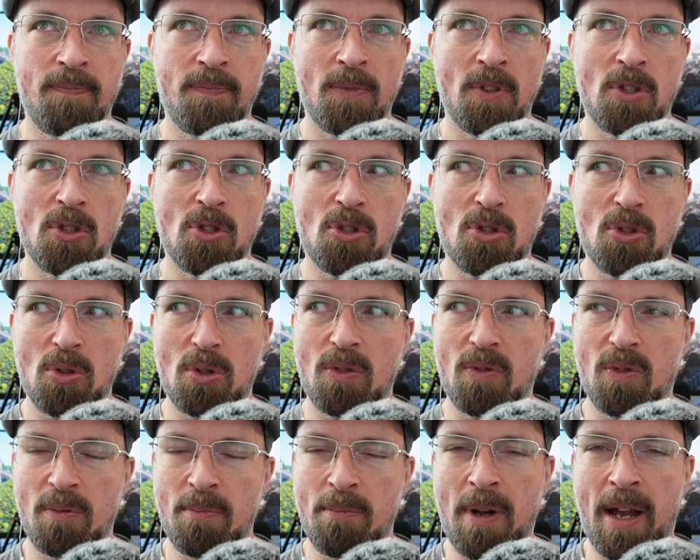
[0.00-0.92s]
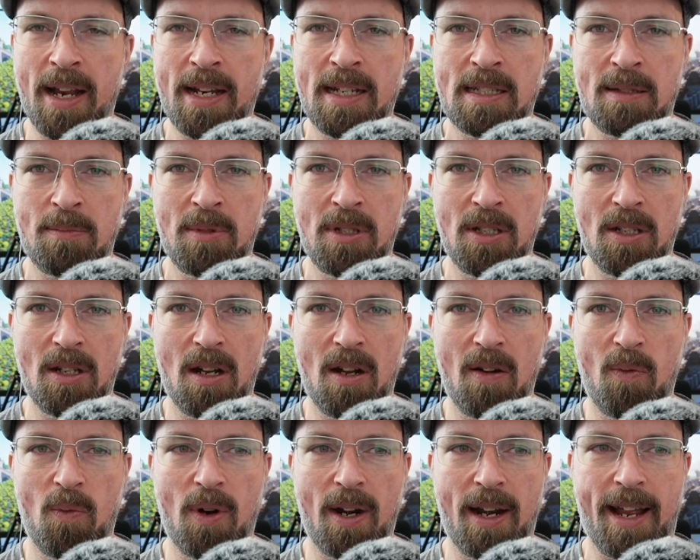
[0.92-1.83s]
sort of reminds me
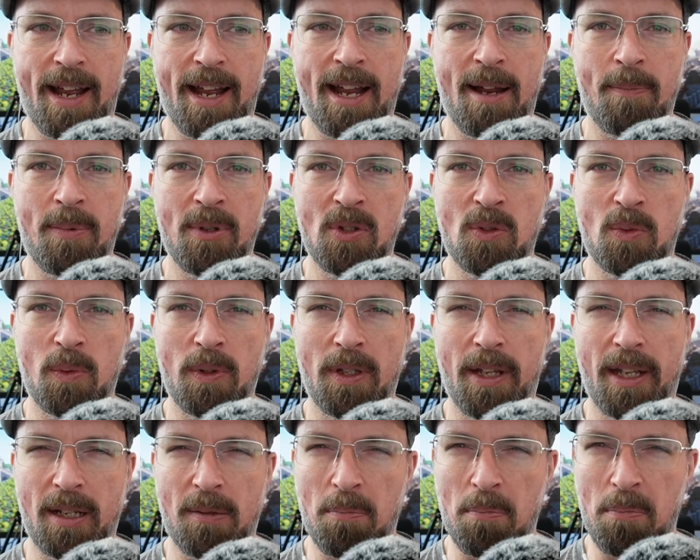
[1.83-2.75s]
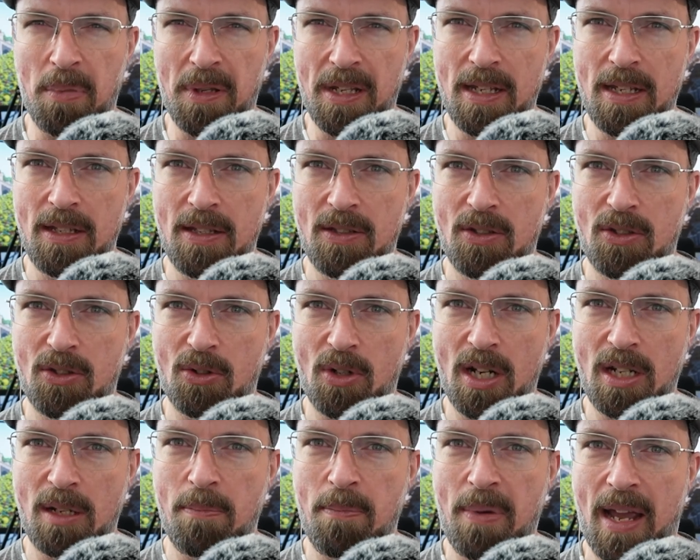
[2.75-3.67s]
of what happens when like bees
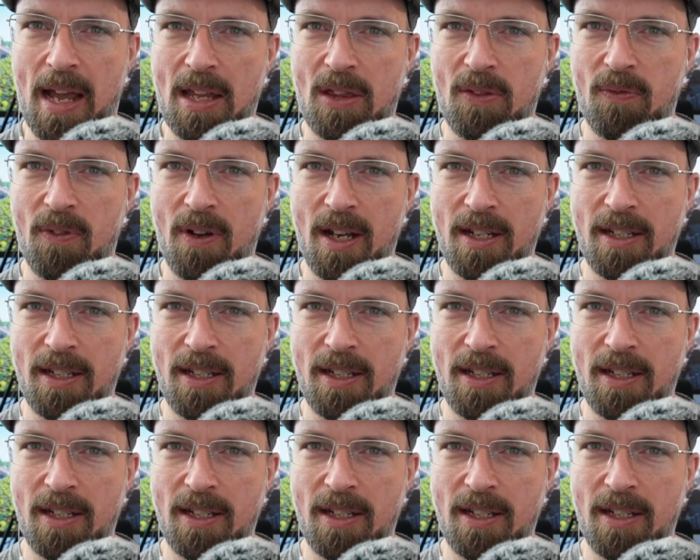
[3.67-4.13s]
try to path find